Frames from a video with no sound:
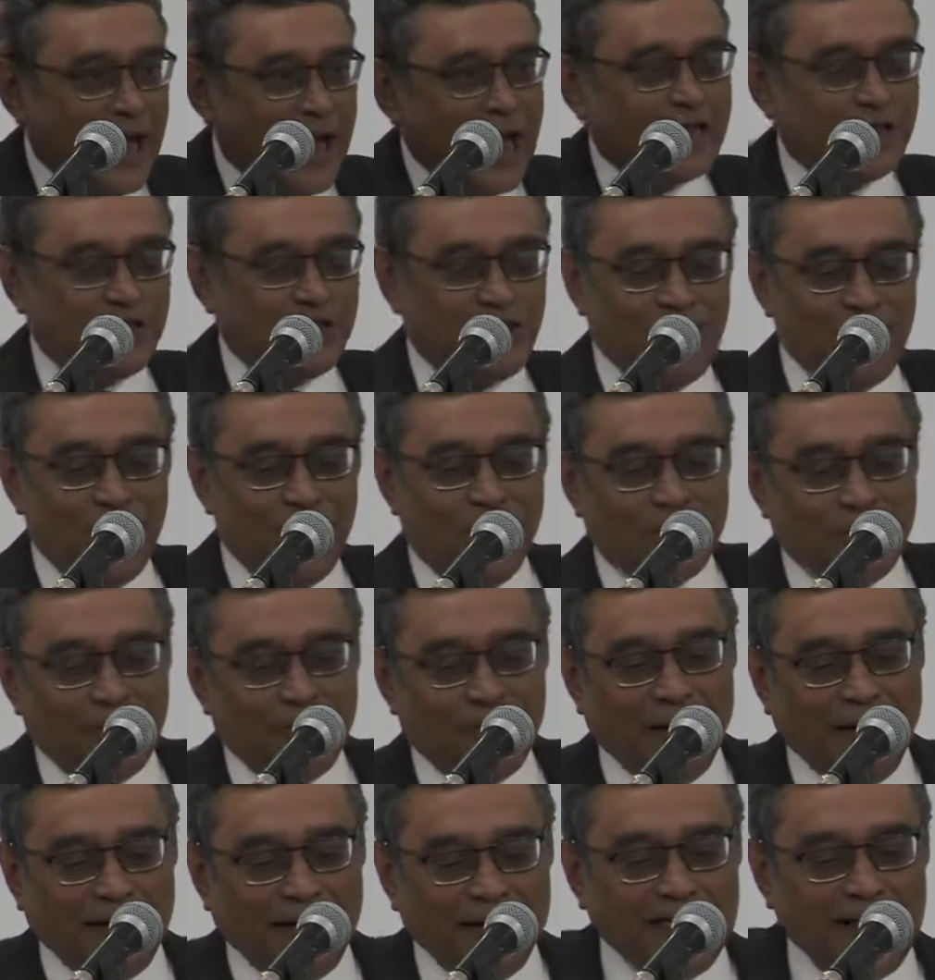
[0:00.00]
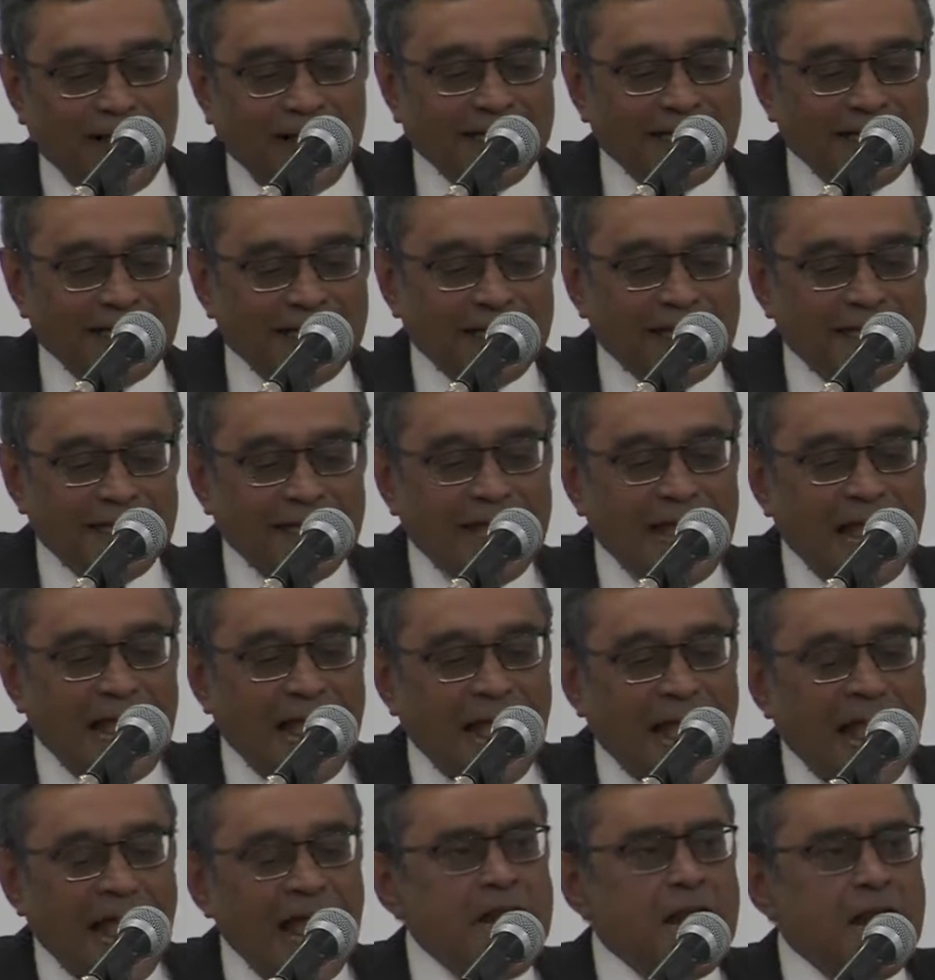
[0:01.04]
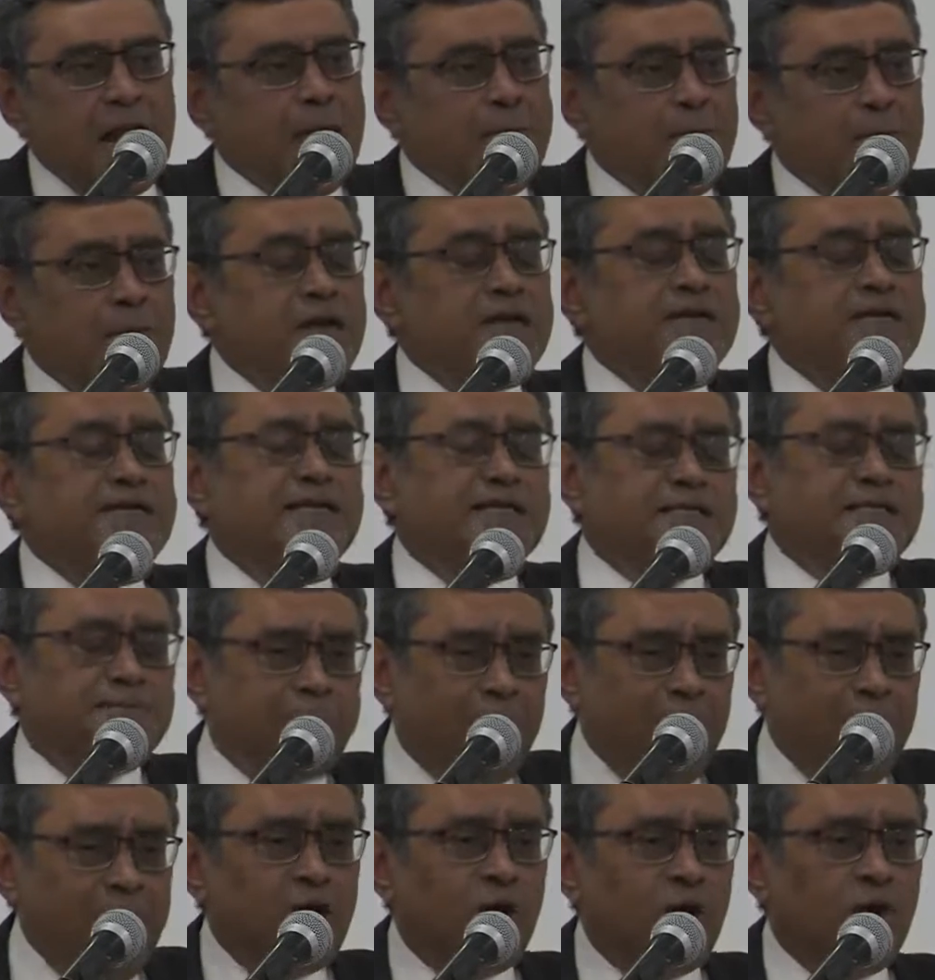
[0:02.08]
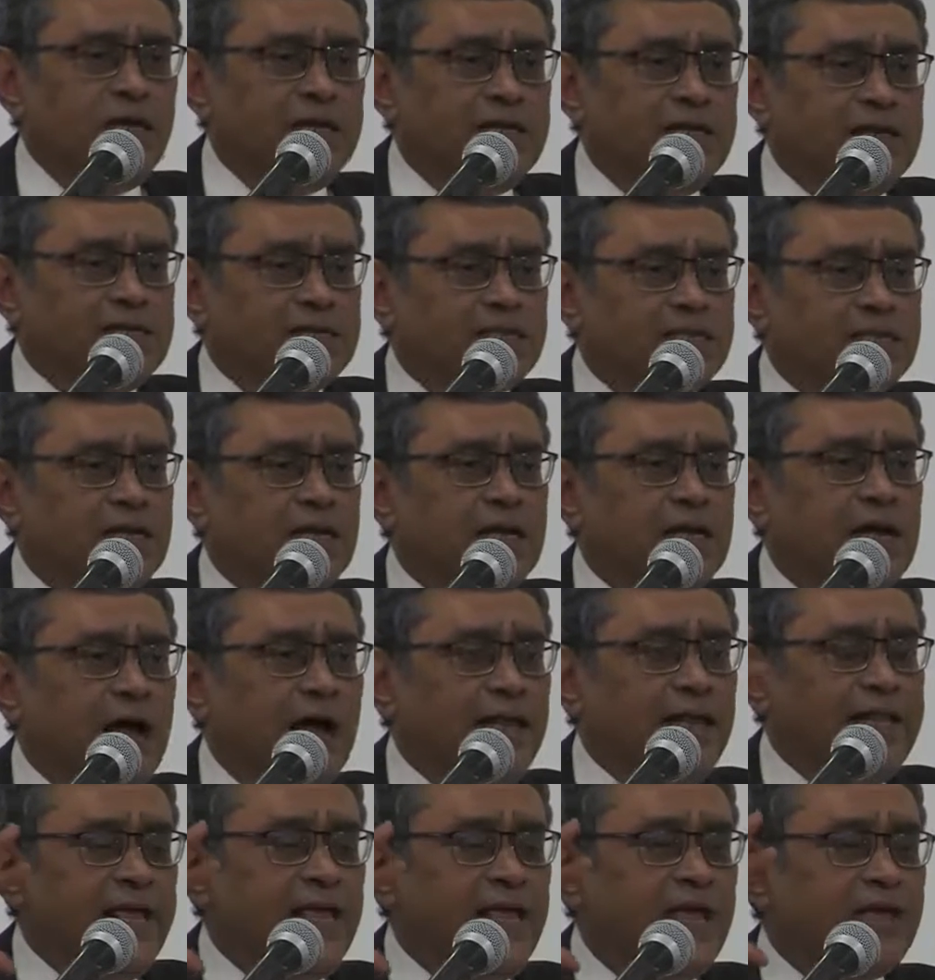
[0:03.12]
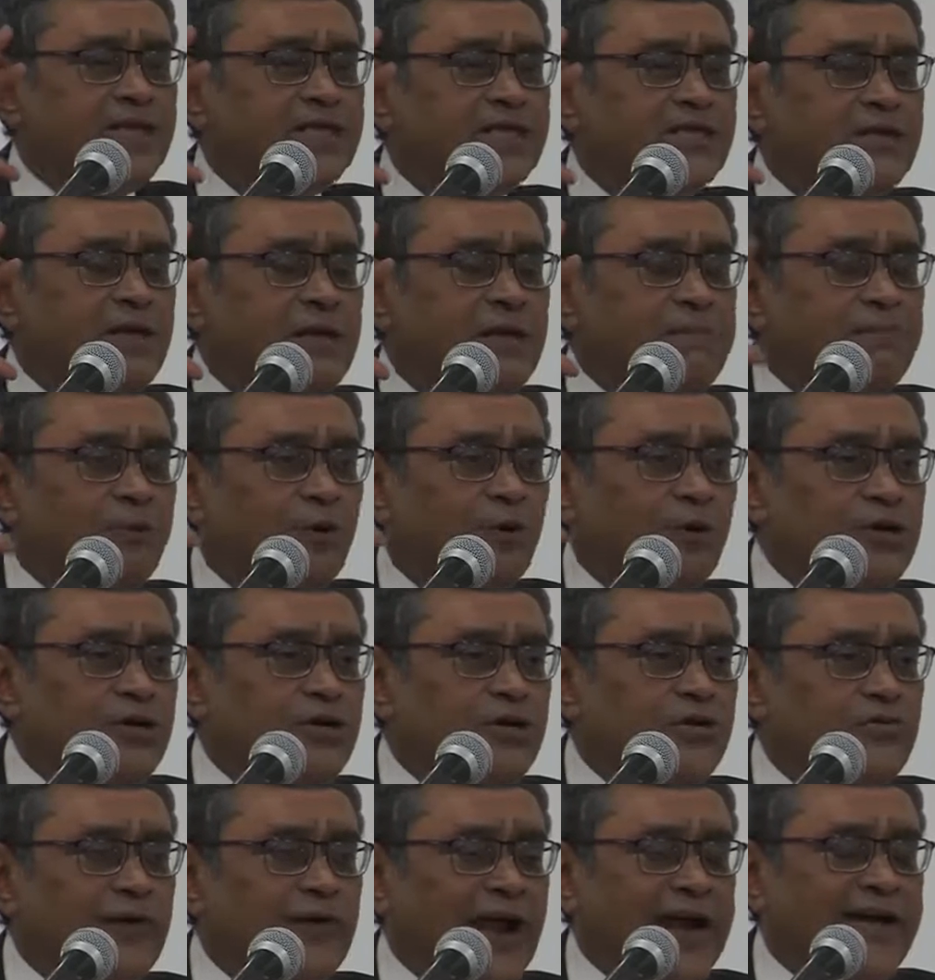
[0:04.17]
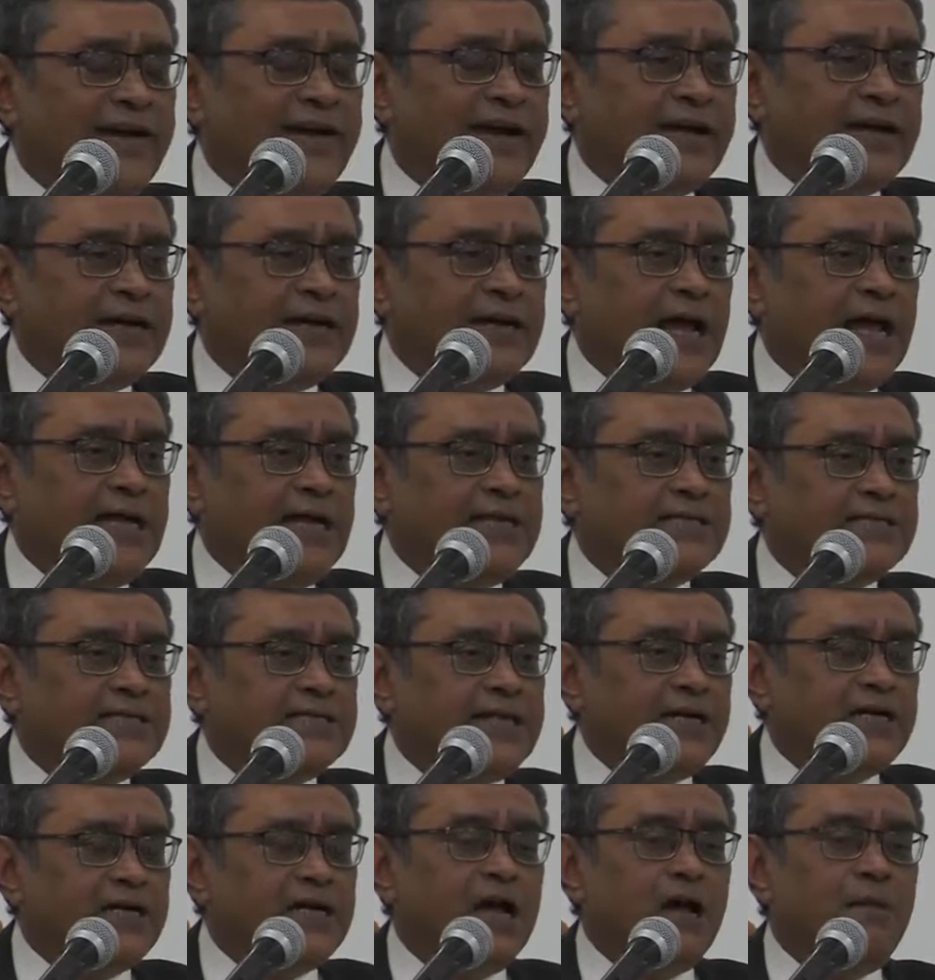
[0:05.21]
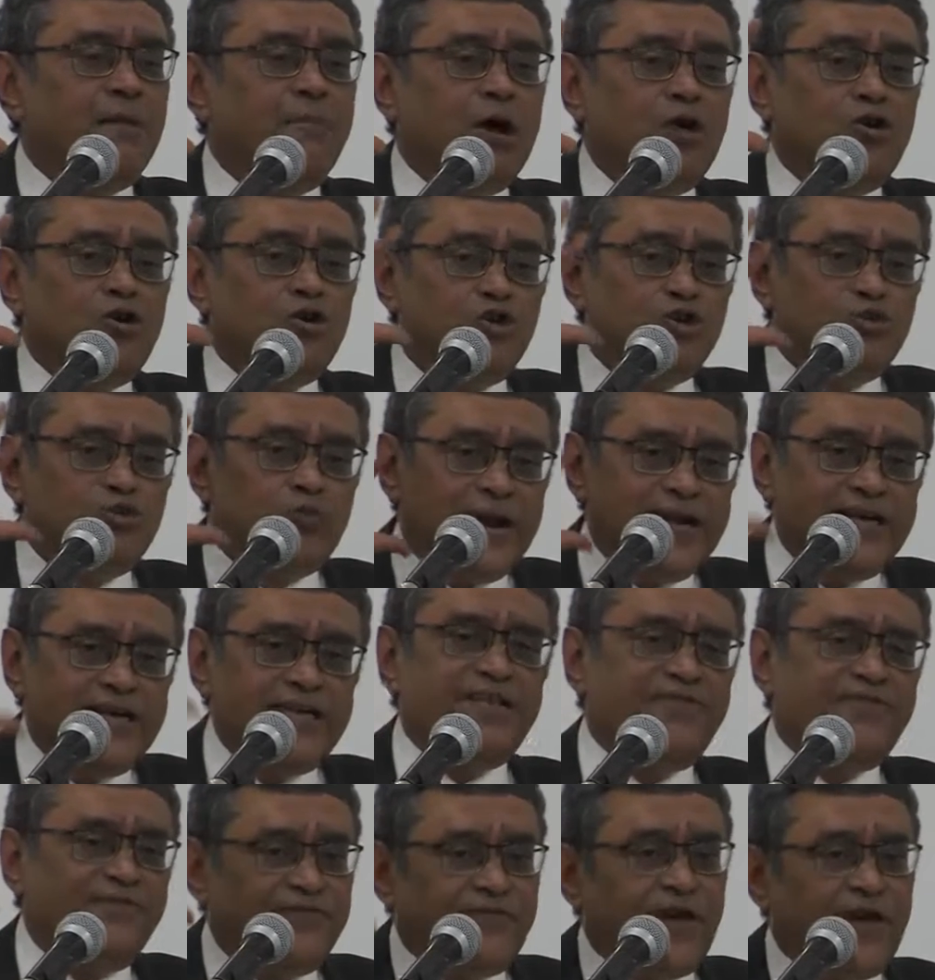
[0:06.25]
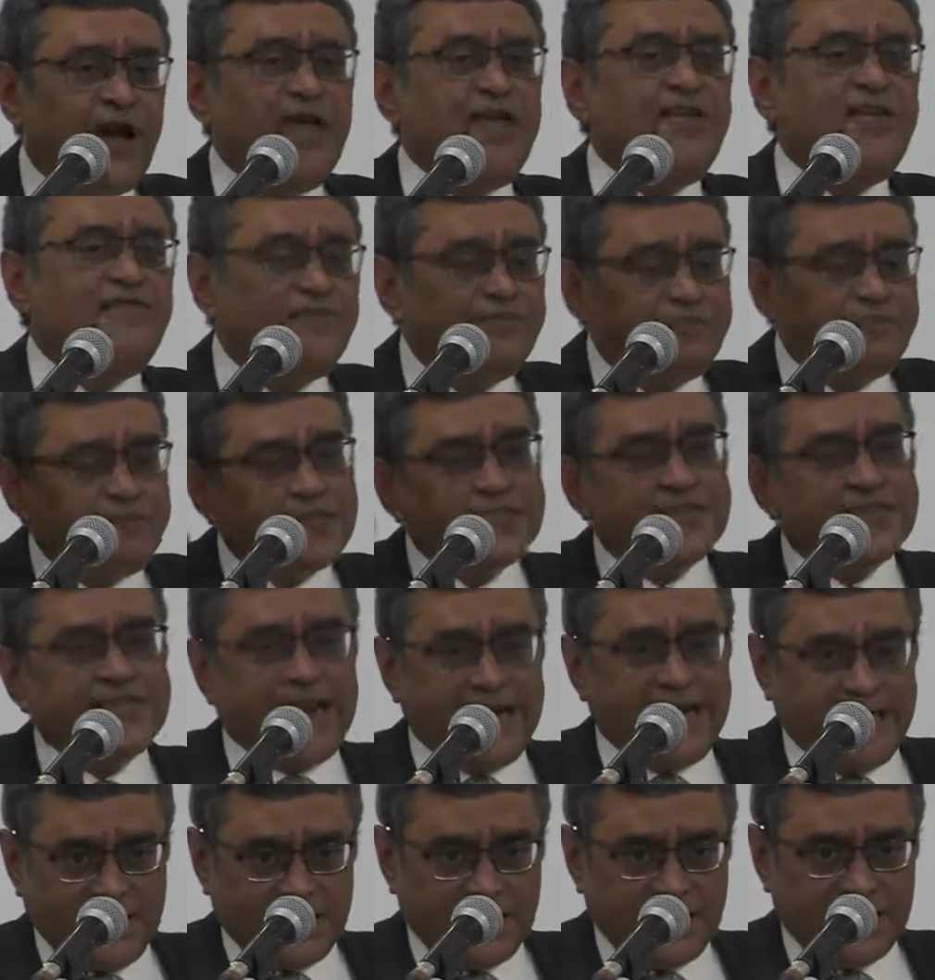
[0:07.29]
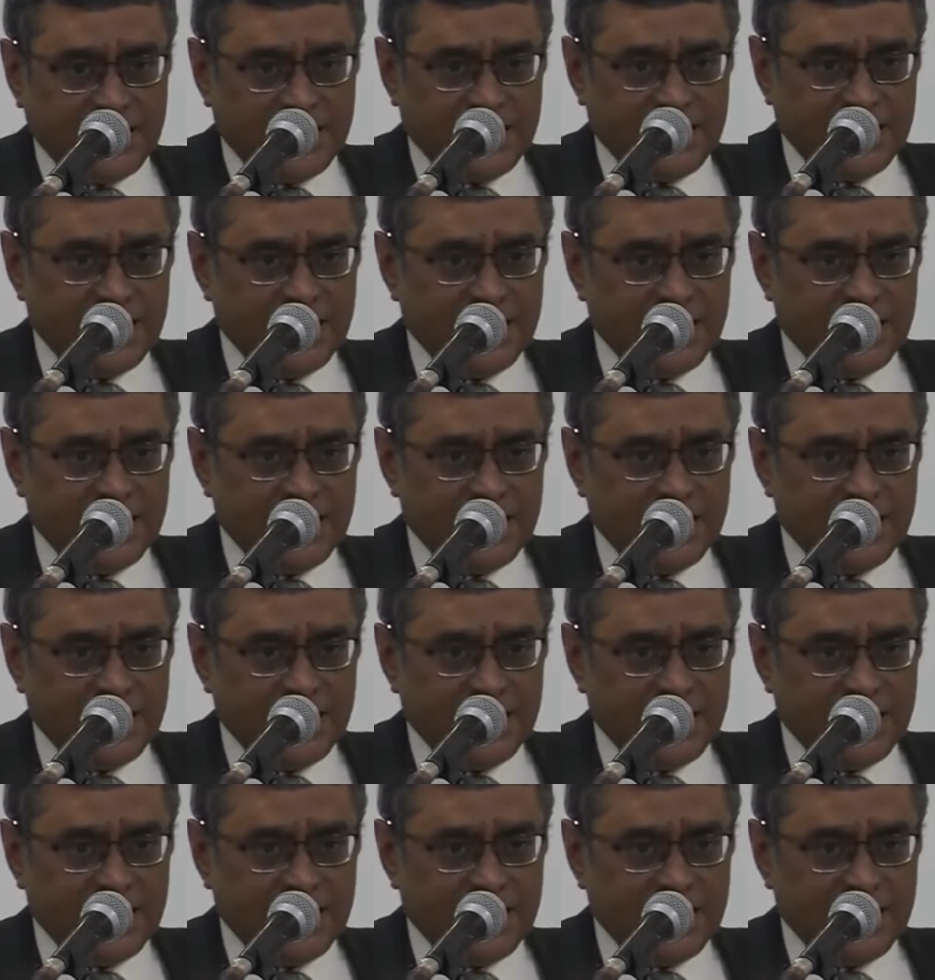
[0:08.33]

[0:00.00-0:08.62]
actually occupied that. And, but despite all this, I think it's important to recognize that about 25%